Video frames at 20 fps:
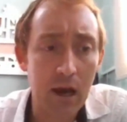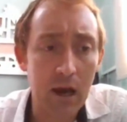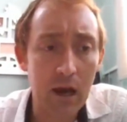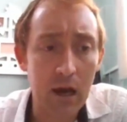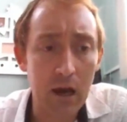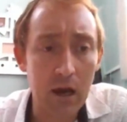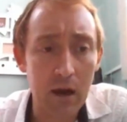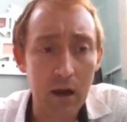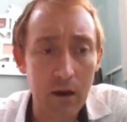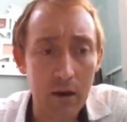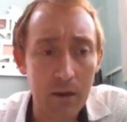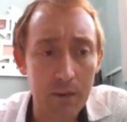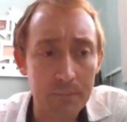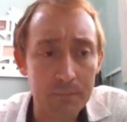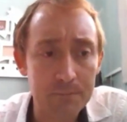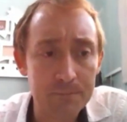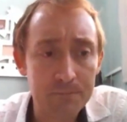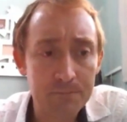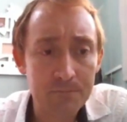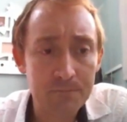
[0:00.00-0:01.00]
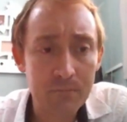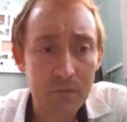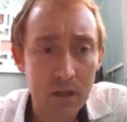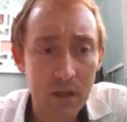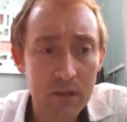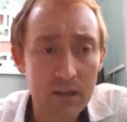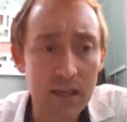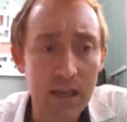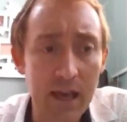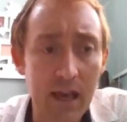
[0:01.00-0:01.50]

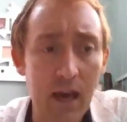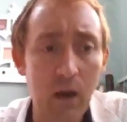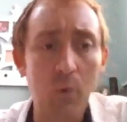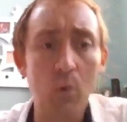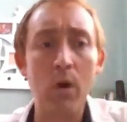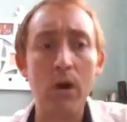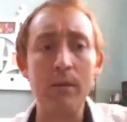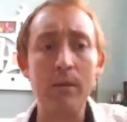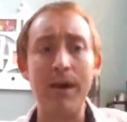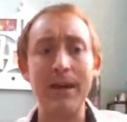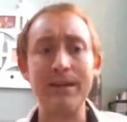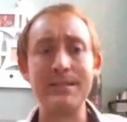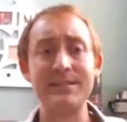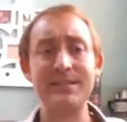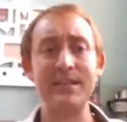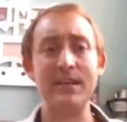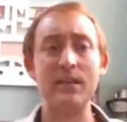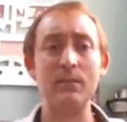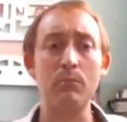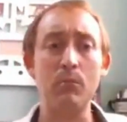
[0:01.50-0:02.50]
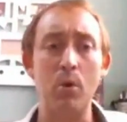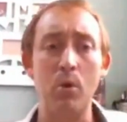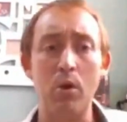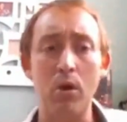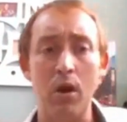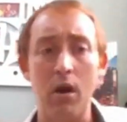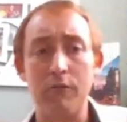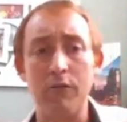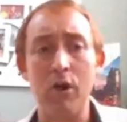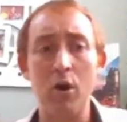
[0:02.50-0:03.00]
What am I seeing
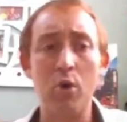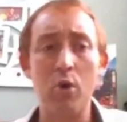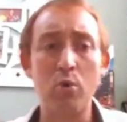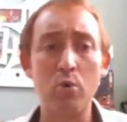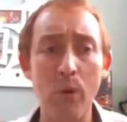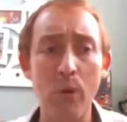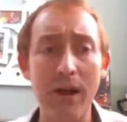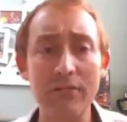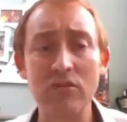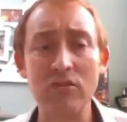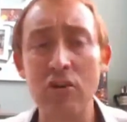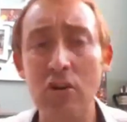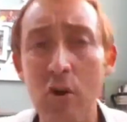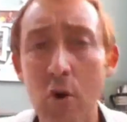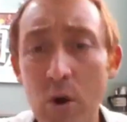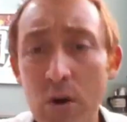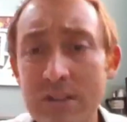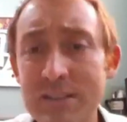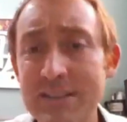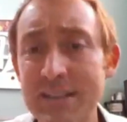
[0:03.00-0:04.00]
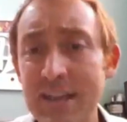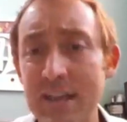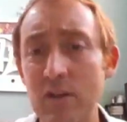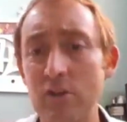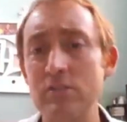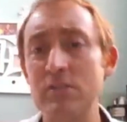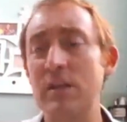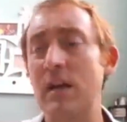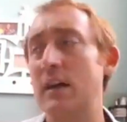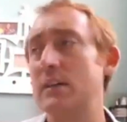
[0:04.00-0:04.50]
more of? Rental or
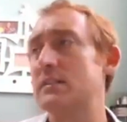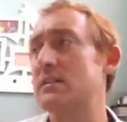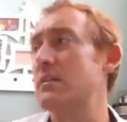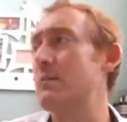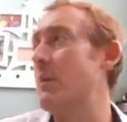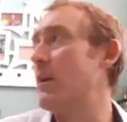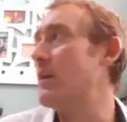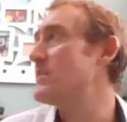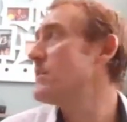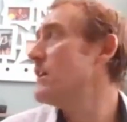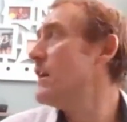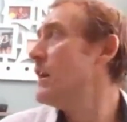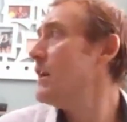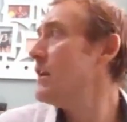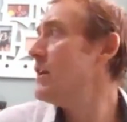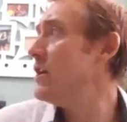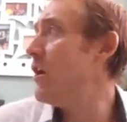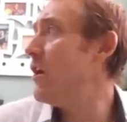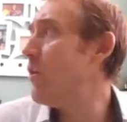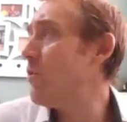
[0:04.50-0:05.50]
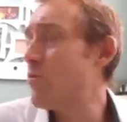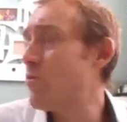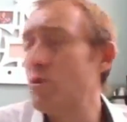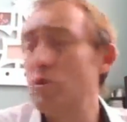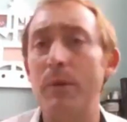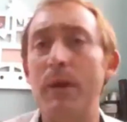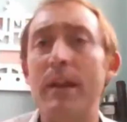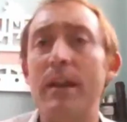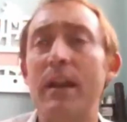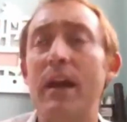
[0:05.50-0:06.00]
sales customers? You know,
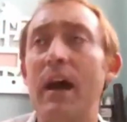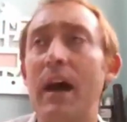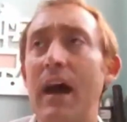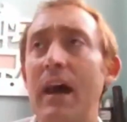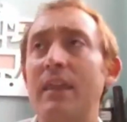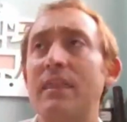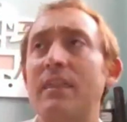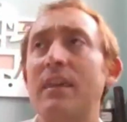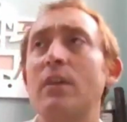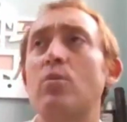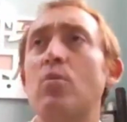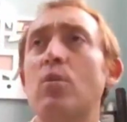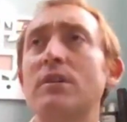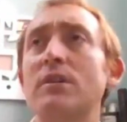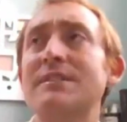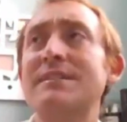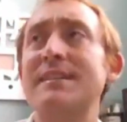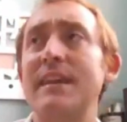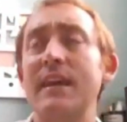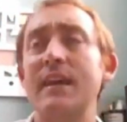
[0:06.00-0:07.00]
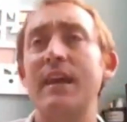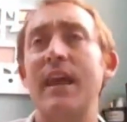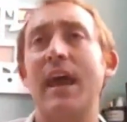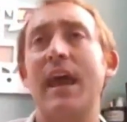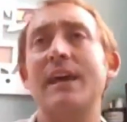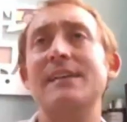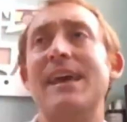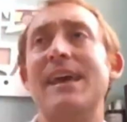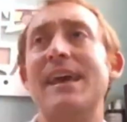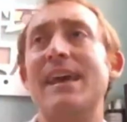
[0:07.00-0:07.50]
Ruben, I think we're seeing
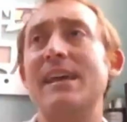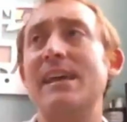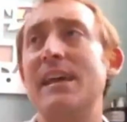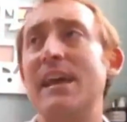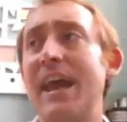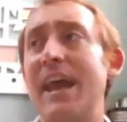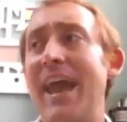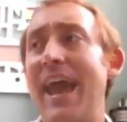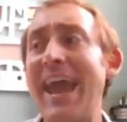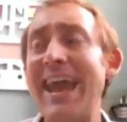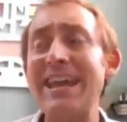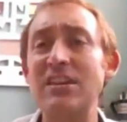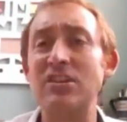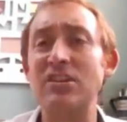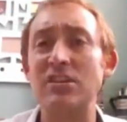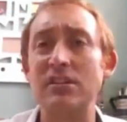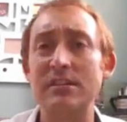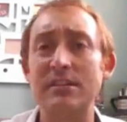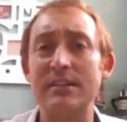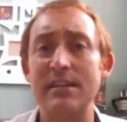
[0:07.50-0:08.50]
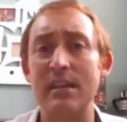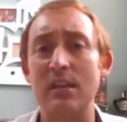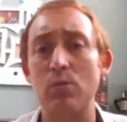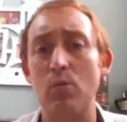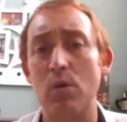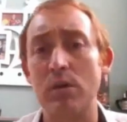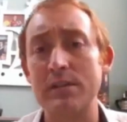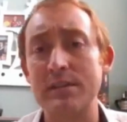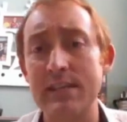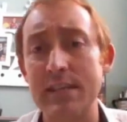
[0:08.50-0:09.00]
as a agency,
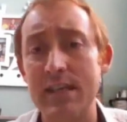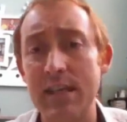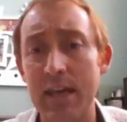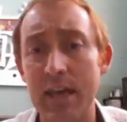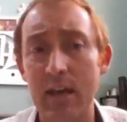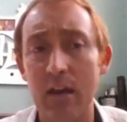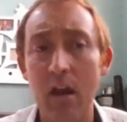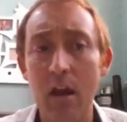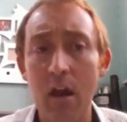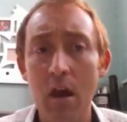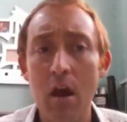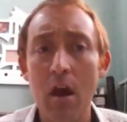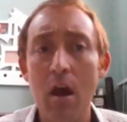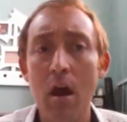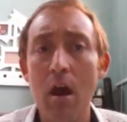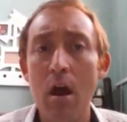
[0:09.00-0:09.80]
we're seeing